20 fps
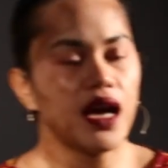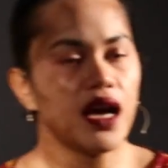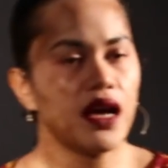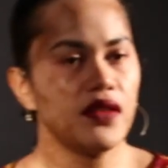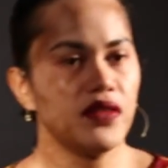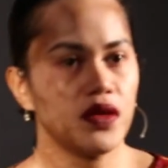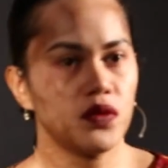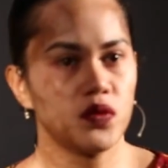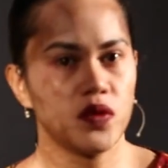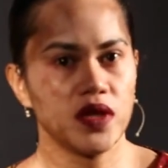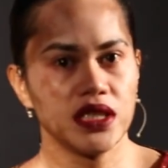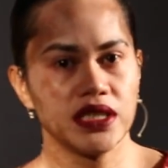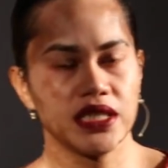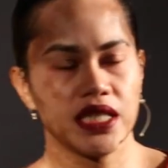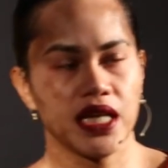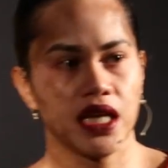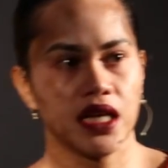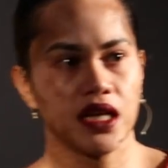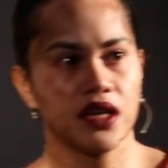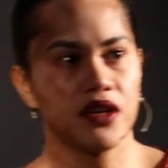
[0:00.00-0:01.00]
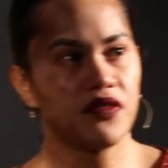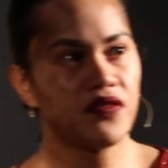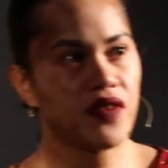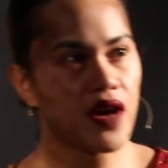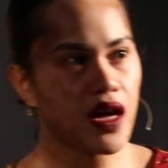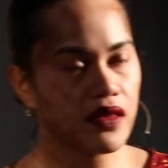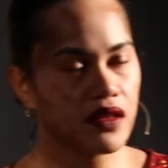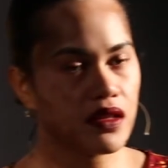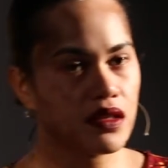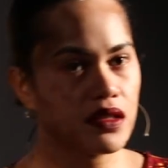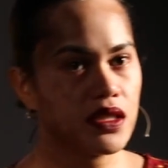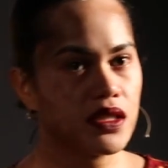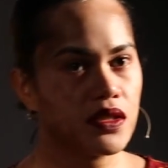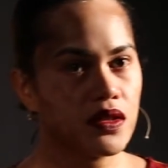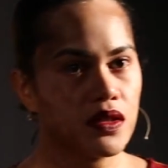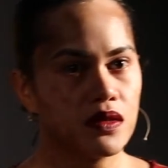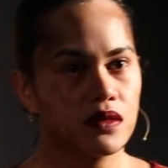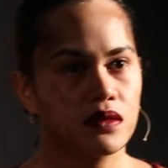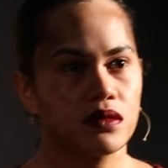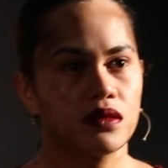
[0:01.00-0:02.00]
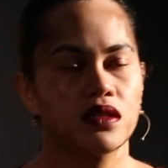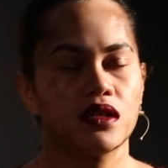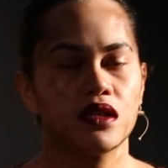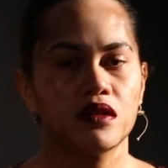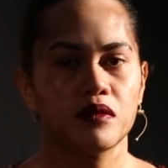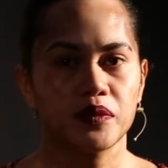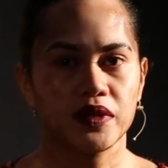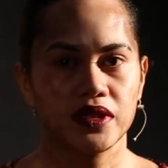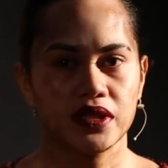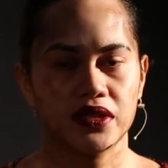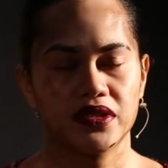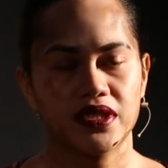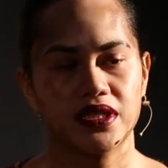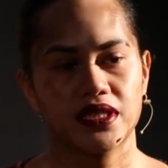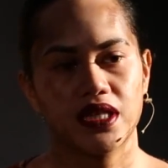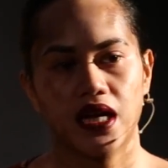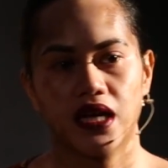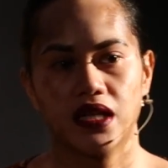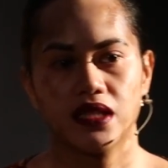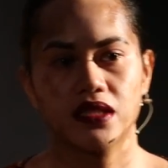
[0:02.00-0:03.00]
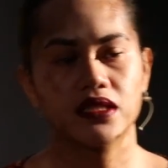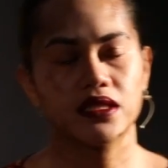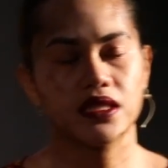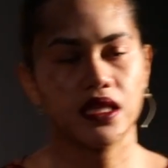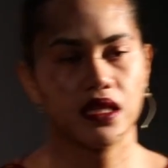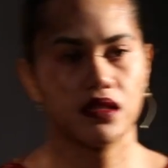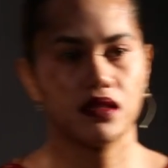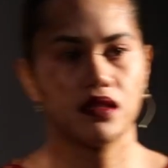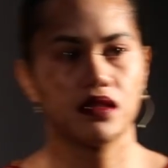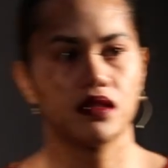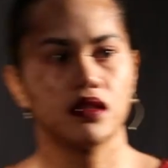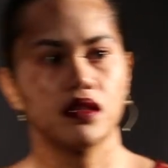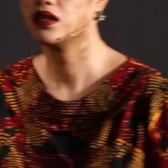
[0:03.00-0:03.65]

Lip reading: And then one day her father, you know, pulled her aside and said,